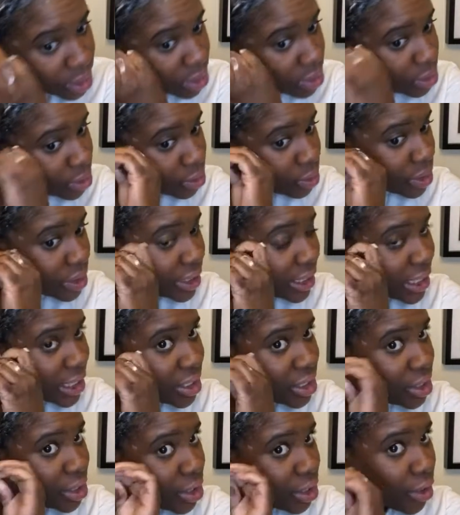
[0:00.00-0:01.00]
twist that
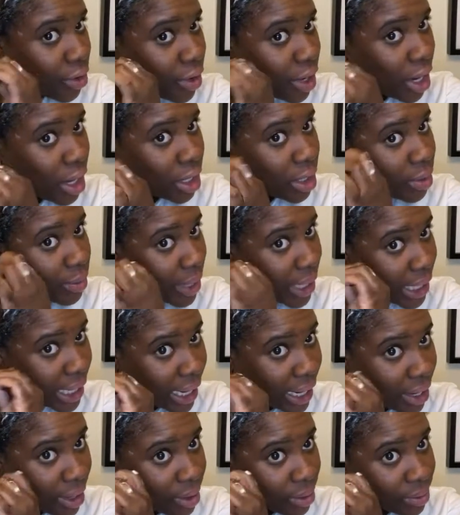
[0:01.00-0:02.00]
sucker all the way
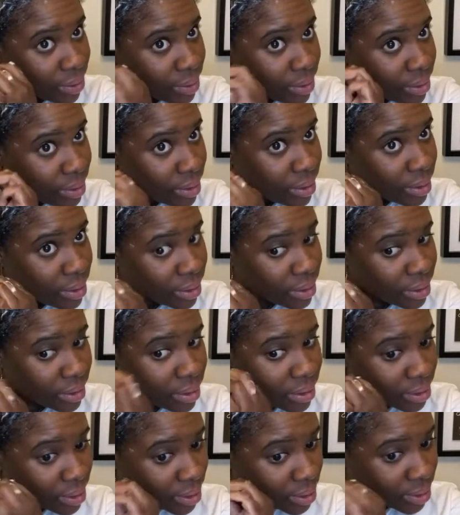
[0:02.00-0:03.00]
down.
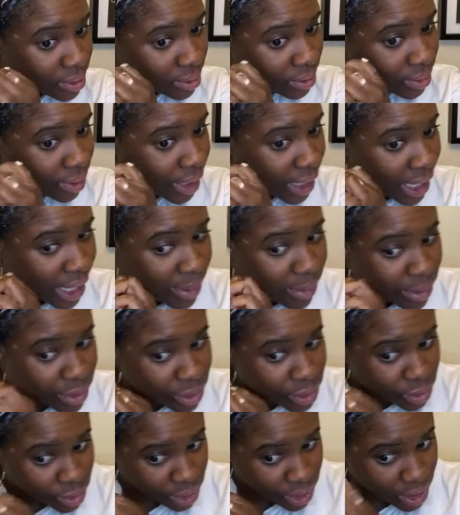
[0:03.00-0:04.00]
Okay, we're going
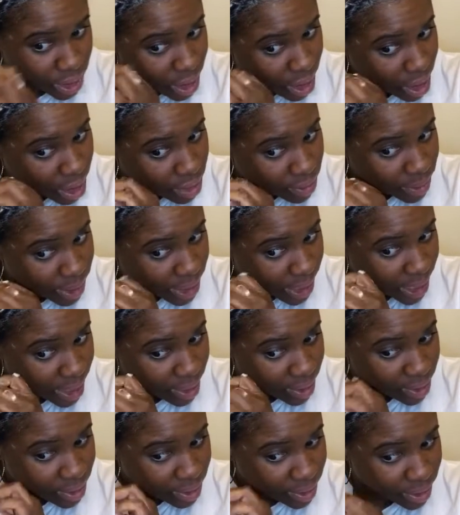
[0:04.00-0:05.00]
to twist it all the way
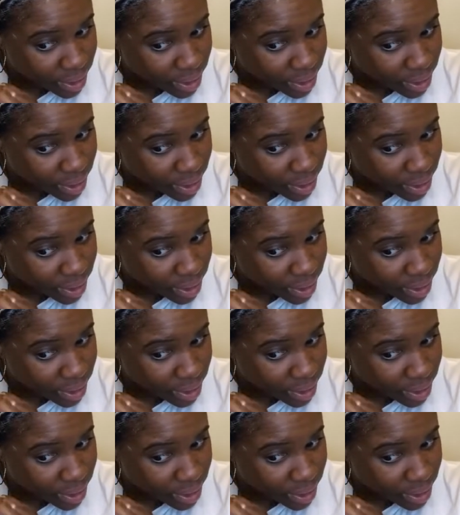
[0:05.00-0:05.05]
down.